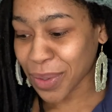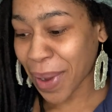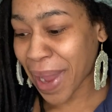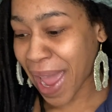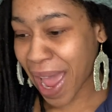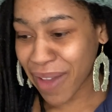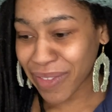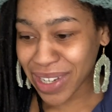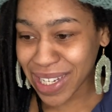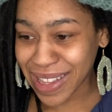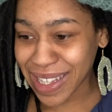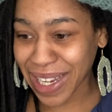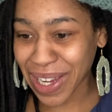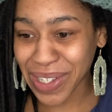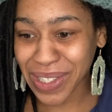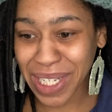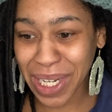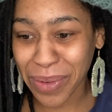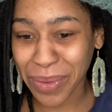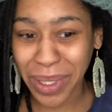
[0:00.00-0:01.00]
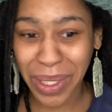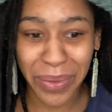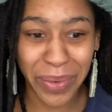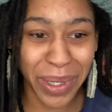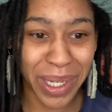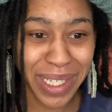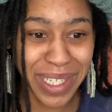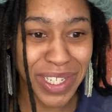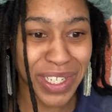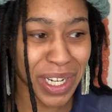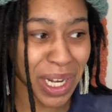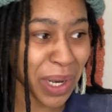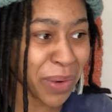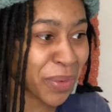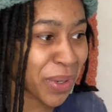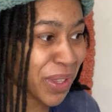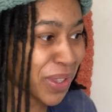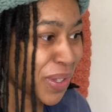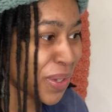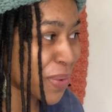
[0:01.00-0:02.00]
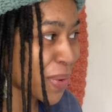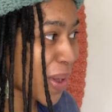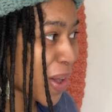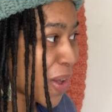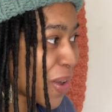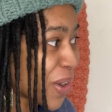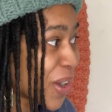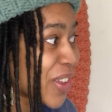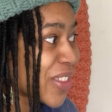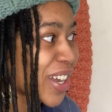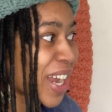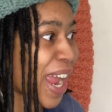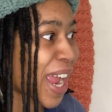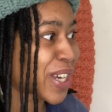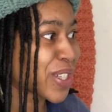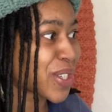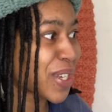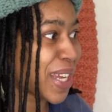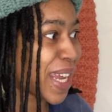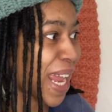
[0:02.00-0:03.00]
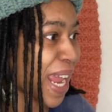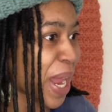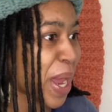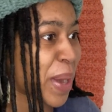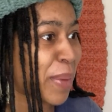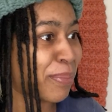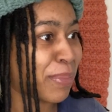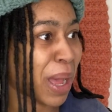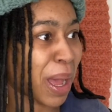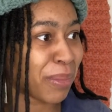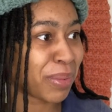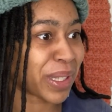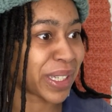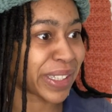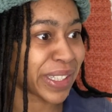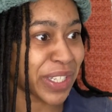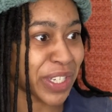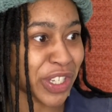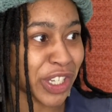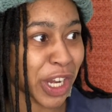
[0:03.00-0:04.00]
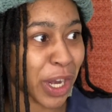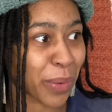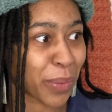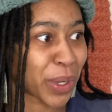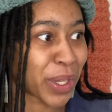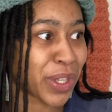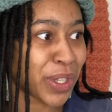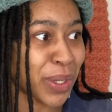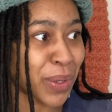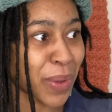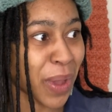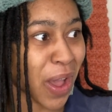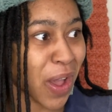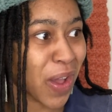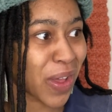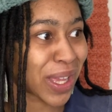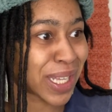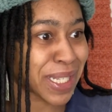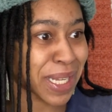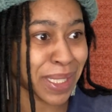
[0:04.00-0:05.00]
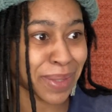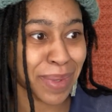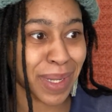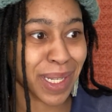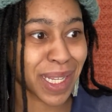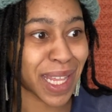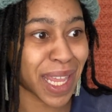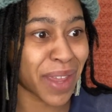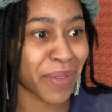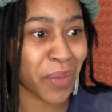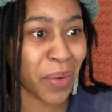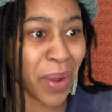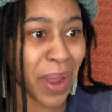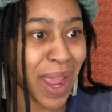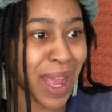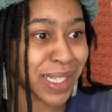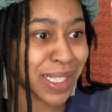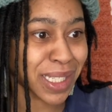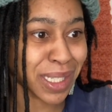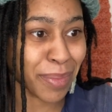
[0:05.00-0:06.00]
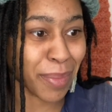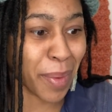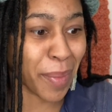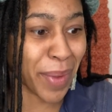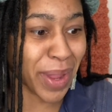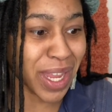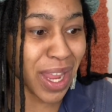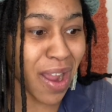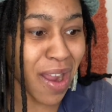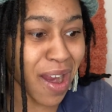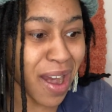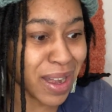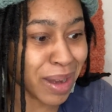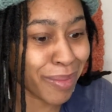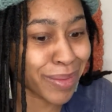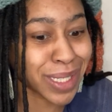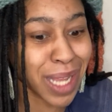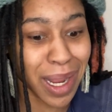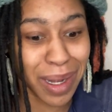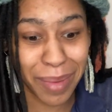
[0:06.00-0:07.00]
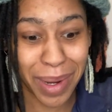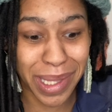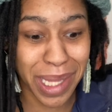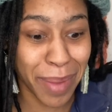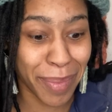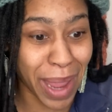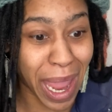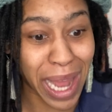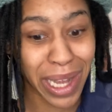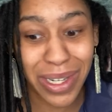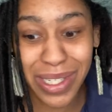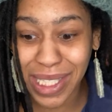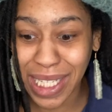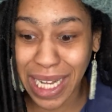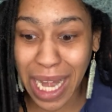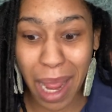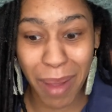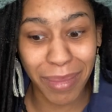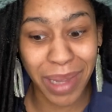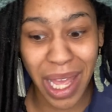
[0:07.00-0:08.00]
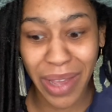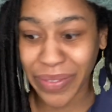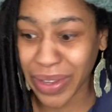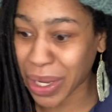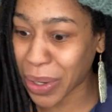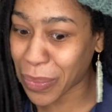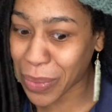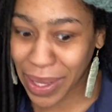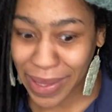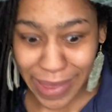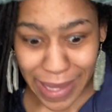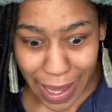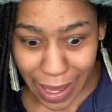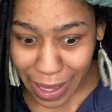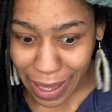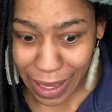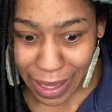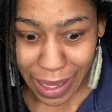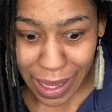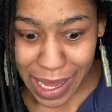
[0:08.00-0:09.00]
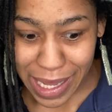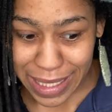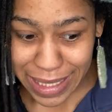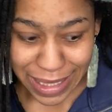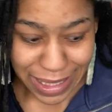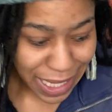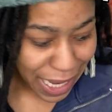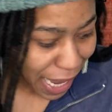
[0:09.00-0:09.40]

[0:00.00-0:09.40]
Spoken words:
I have anything else that I really want to share with you all, or that I actually can publicly share with you all? I talked about the giveaway. I talked about my yarn. I was talking about the patterns that I'm loving with it.